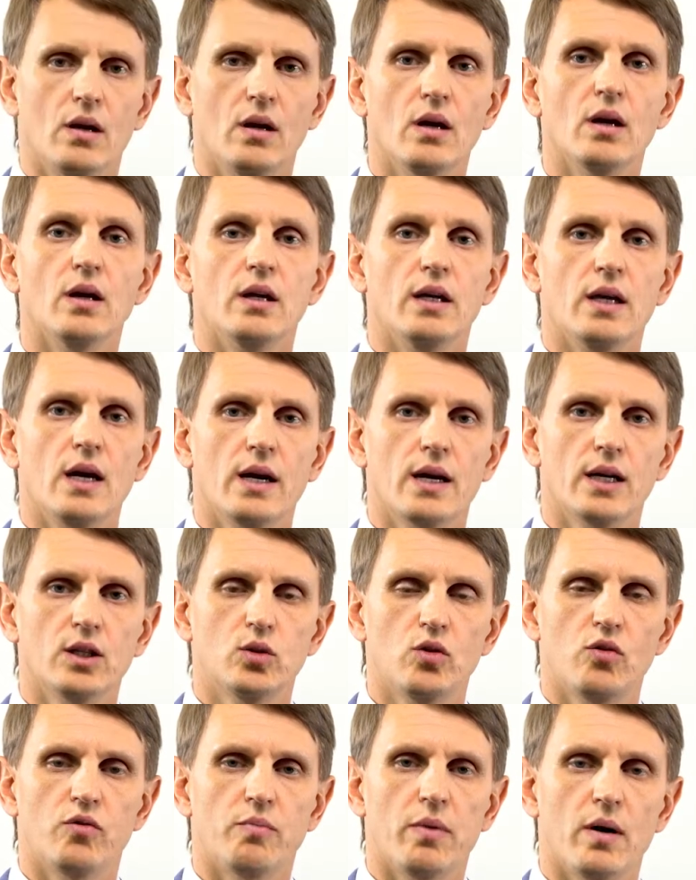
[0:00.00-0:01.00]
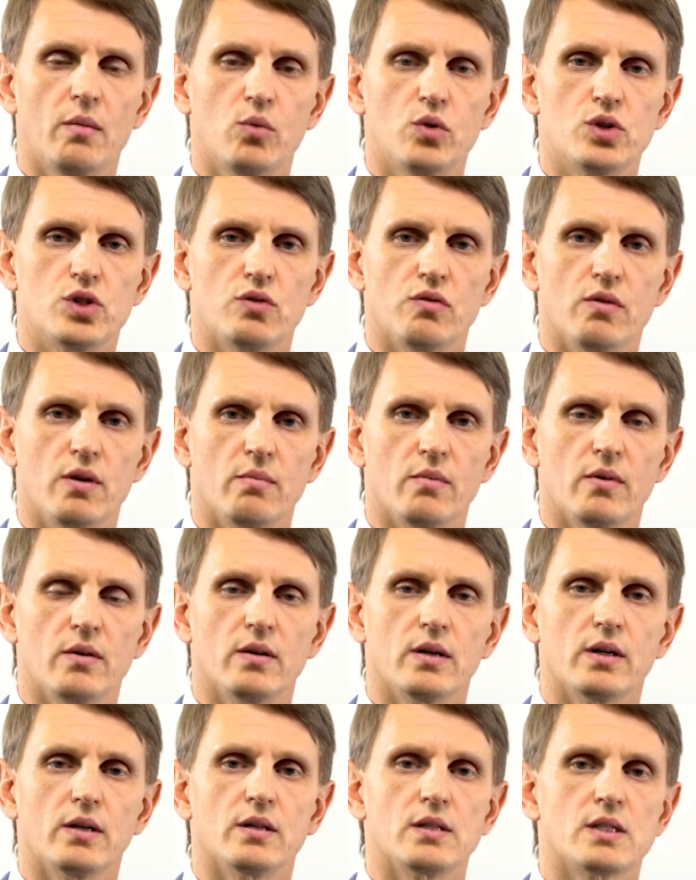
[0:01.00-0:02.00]
I'm here to help you
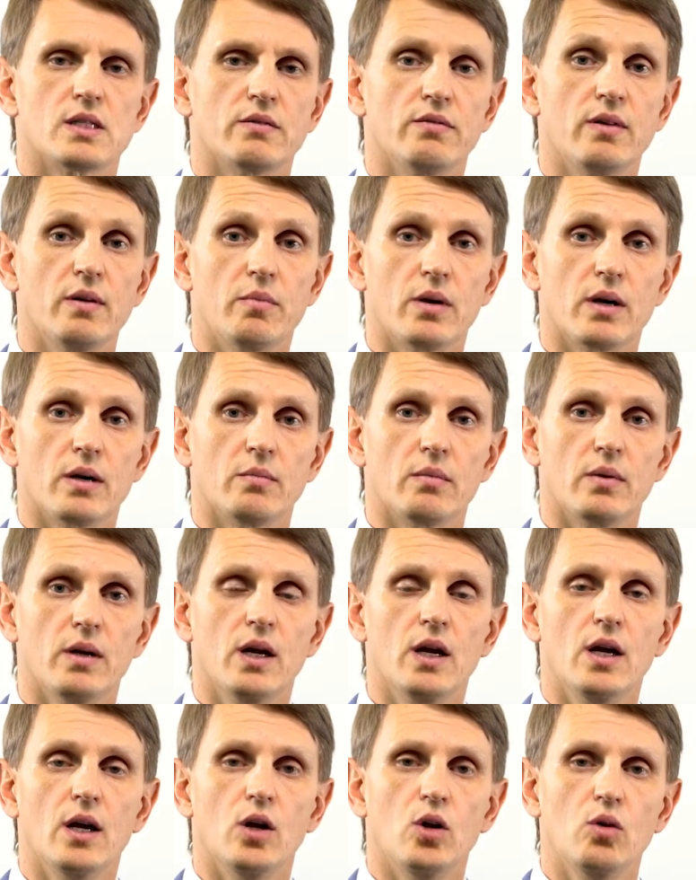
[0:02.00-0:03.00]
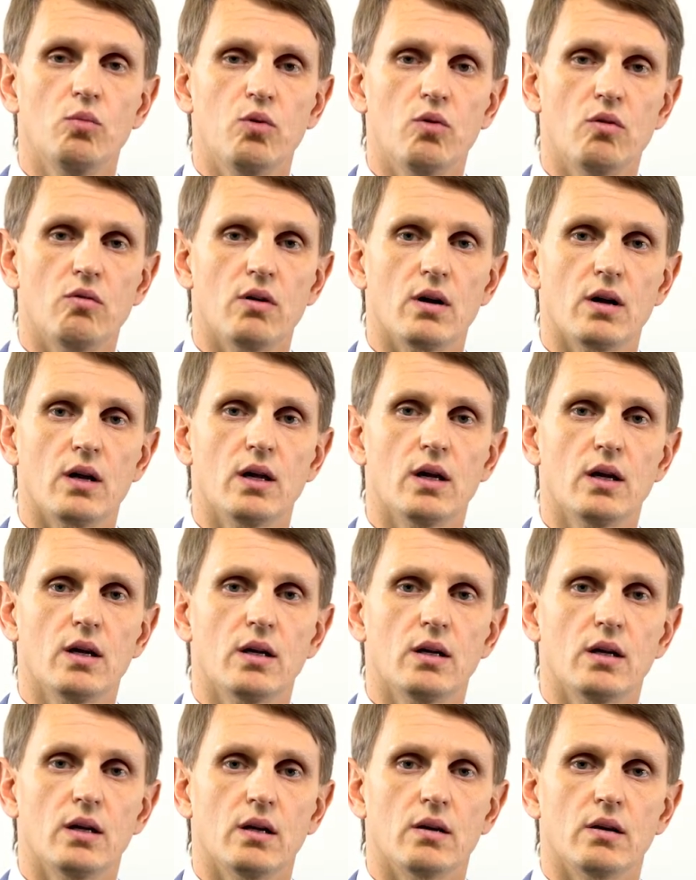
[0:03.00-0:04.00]
choose any pharmaceutical
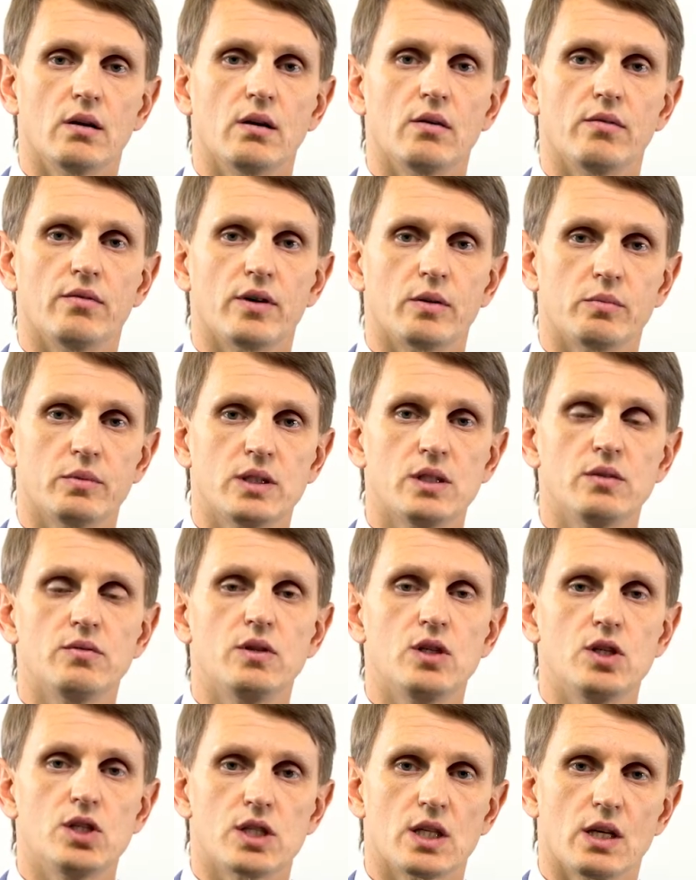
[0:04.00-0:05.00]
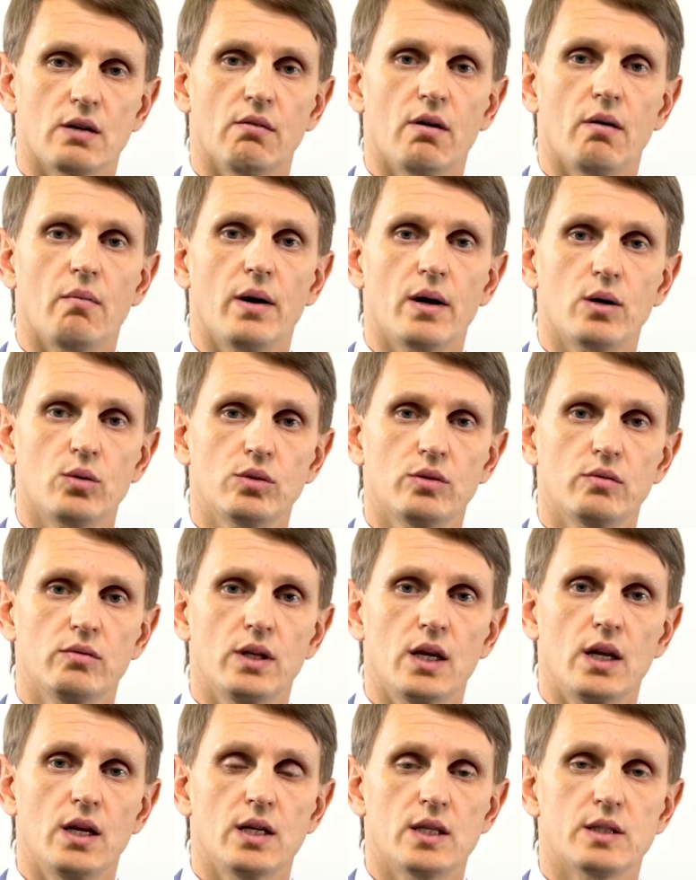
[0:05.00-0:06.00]
equipment, making use of all
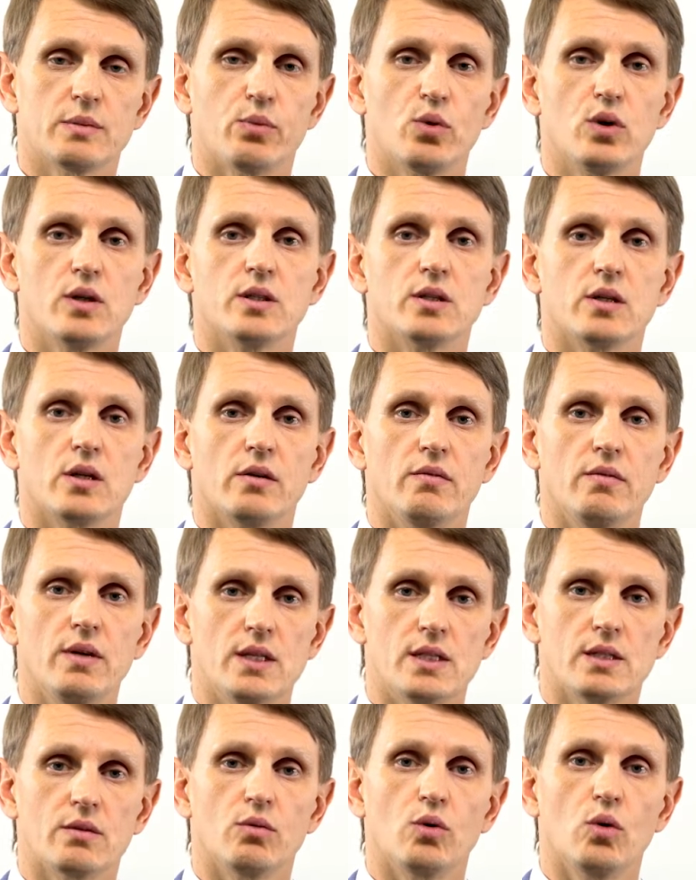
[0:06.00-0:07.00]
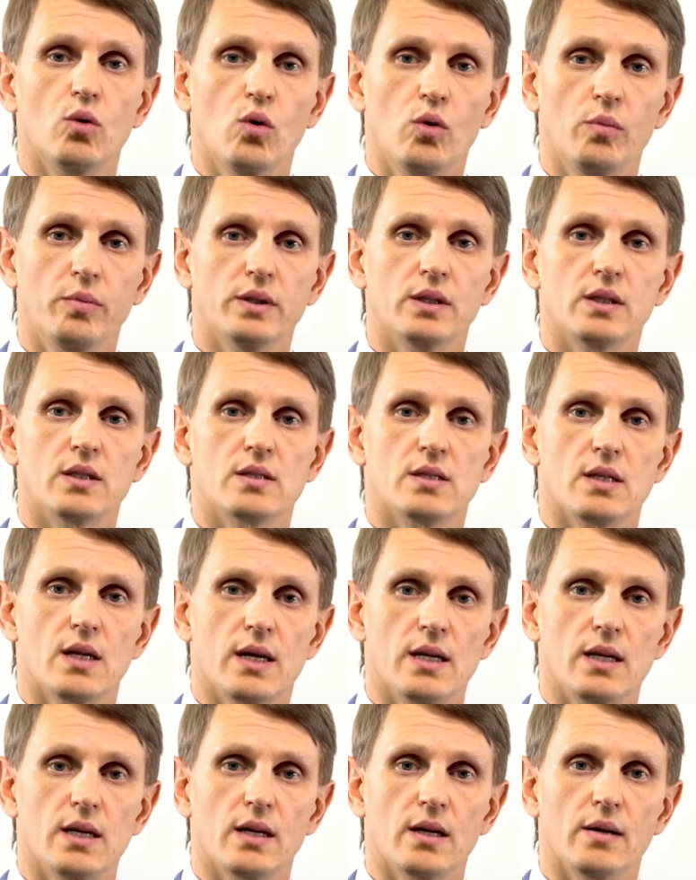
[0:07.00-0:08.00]
my experience and knowledge.
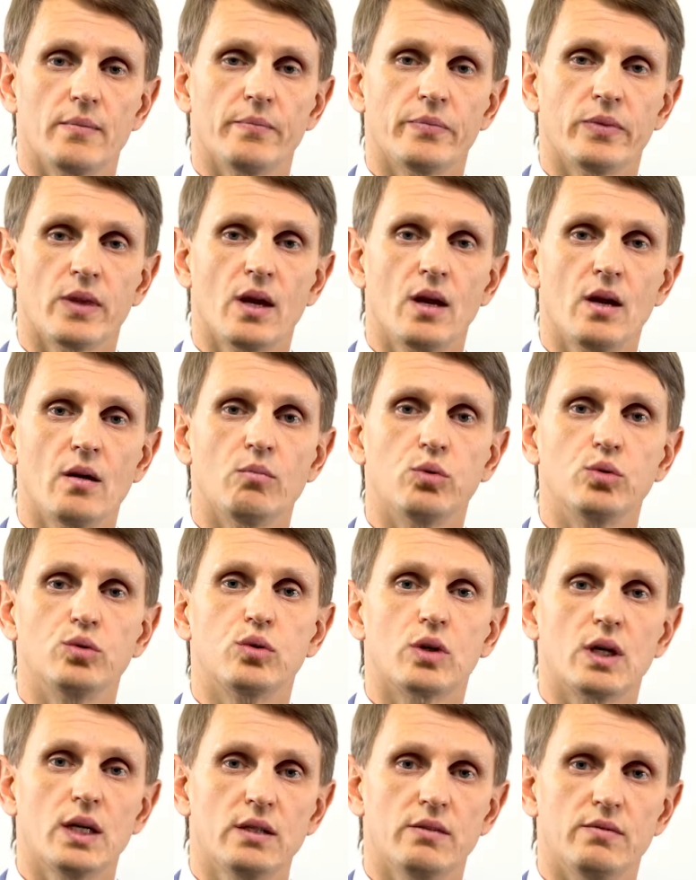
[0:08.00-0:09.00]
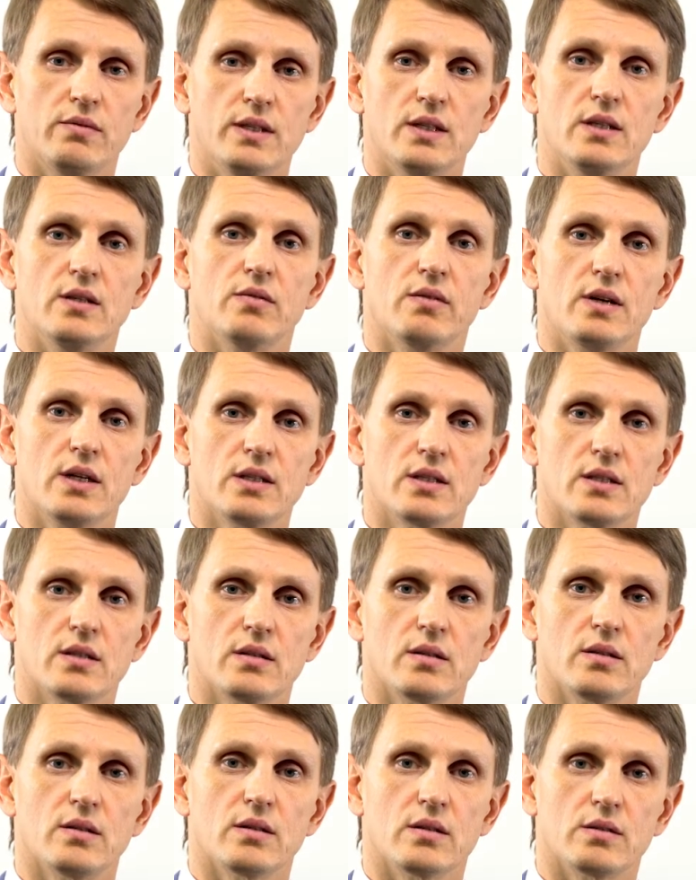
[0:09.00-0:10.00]
I'll be happy to see you
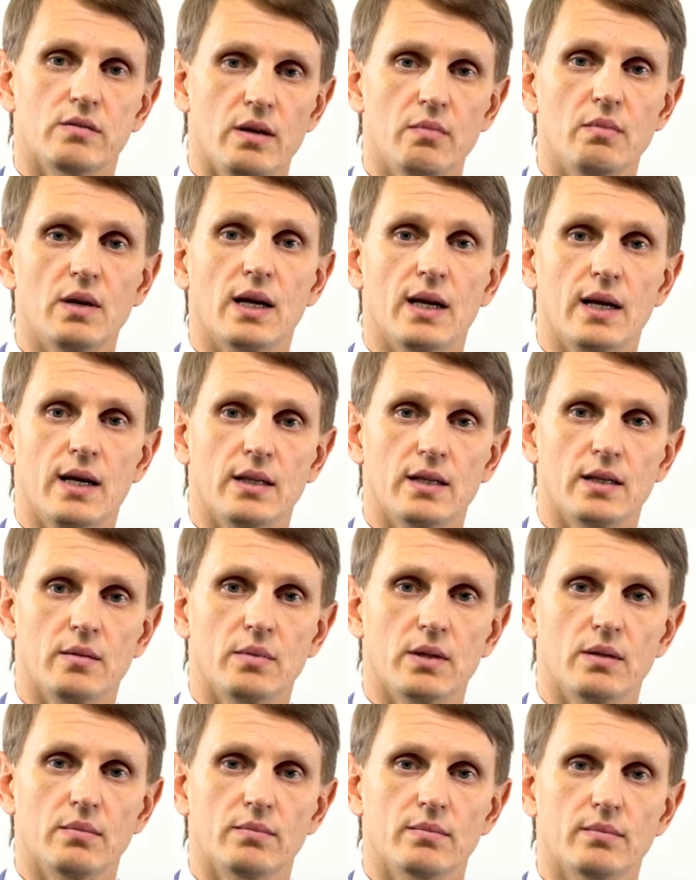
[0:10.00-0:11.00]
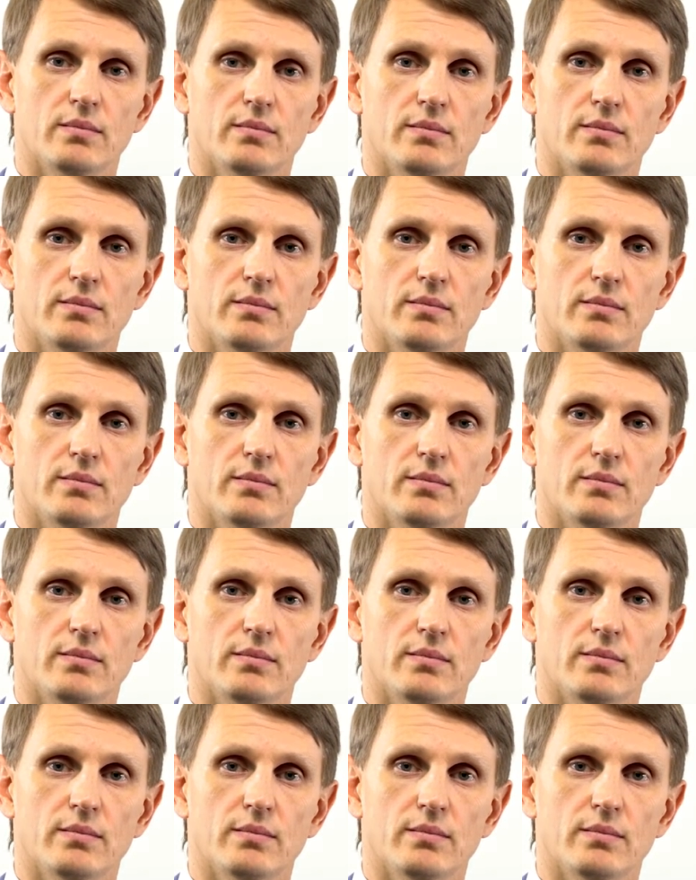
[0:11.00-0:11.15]
among my clients.